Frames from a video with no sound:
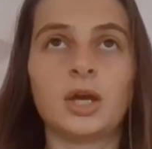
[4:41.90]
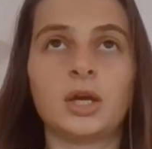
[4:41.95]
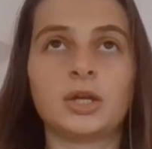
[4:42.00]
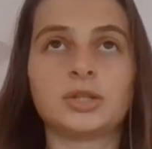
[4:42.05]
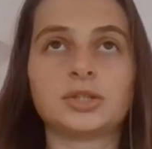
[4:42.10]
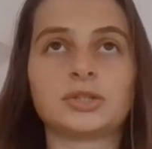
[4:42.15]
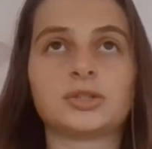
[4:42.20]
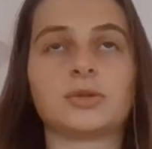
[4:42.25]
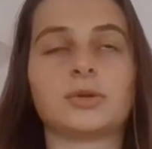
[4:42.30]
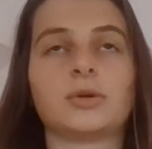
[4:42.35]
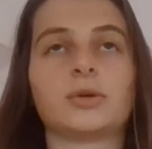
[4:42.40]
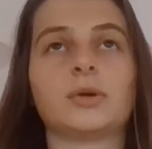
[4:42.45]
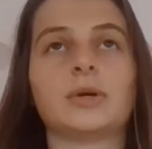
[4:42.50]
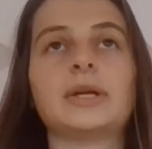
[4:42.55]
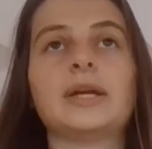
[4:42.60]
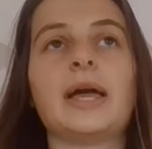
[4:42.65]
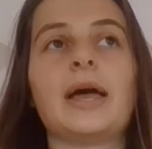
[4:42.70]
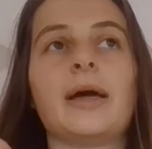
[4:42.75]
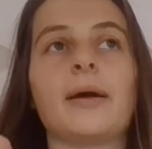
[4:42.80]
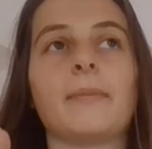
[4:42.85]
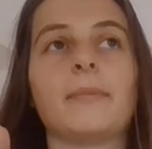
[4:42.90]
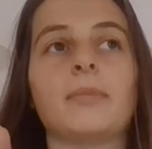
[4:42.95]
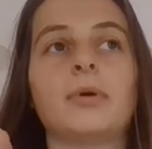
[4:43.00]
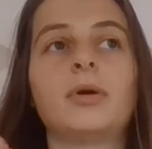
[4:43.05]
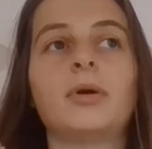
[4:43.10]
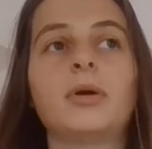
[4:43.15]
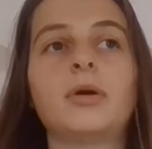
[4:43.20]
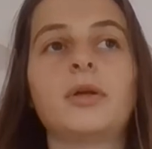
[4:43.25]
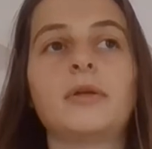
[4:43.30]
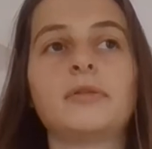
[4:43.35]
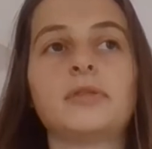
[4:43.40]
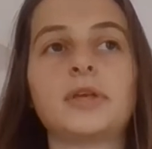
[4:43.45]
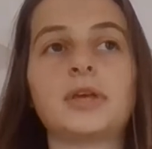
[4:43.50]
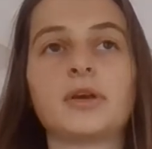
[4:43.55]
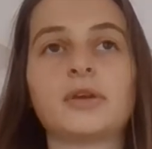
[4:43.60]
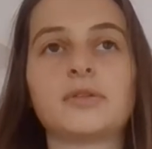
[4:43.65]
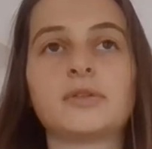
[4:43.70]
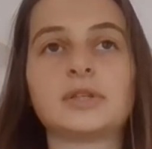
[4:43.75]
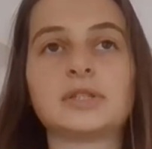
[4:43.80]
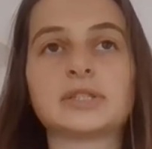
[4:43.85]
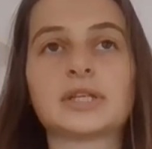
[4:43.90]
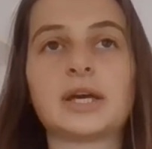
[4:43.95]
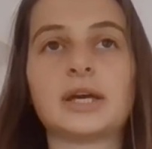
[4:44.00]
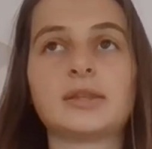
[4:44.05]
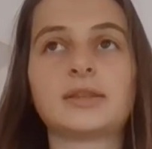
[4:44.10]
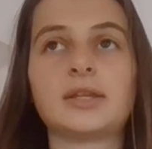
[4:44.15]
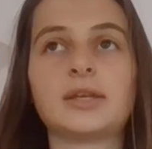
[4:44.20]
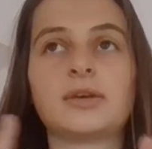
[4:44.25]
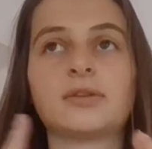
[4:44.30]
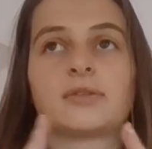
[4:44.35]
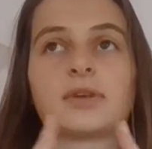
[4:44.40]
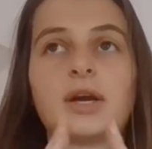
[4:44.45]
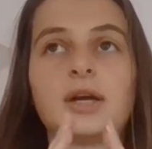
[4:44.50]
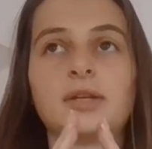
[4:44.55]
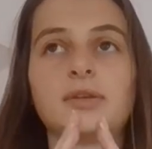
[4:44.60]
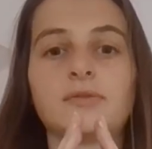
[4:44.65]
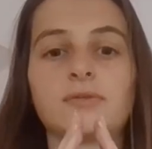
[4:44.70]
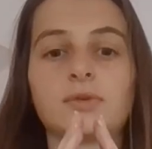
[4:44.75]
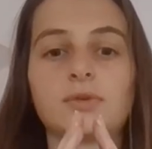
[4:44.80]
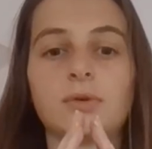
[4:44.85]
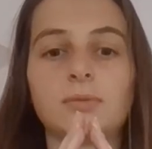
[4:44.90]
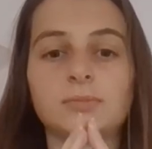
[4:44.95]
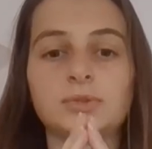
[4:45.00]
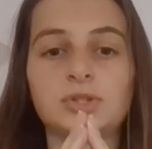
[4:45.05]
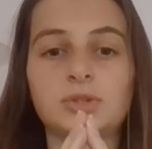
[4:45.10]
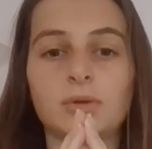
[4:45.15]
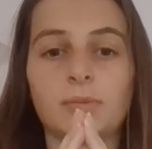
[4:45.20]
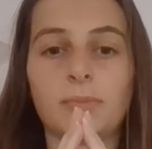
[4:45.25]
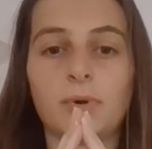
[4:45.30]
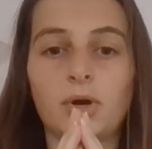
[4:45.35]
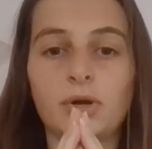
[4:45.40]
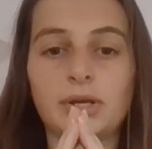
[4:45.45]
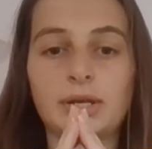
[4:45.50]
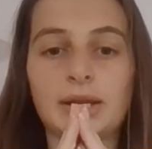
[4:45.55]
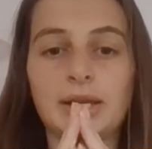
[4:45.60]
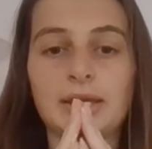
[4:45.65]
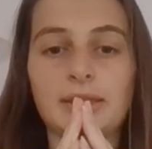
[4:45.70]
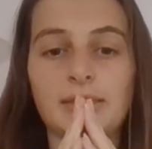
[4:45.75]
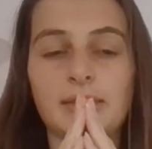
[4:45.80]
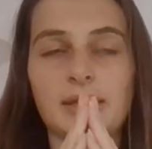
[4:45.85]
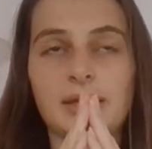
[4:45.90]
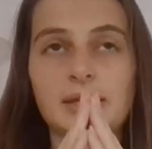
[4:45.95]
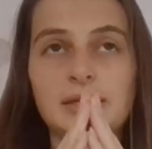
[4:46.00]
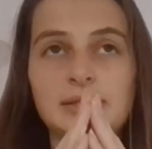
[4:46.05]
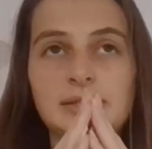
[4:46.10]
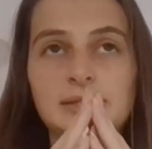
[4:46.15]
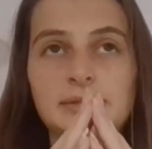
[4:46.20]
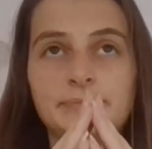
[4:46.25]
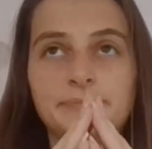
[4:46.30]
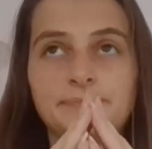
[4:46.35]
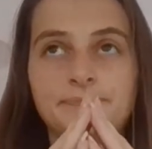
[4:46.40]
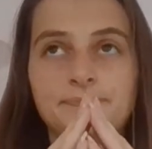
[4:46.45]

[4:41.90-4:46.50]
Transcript: So the earth kind of comes to a point like this,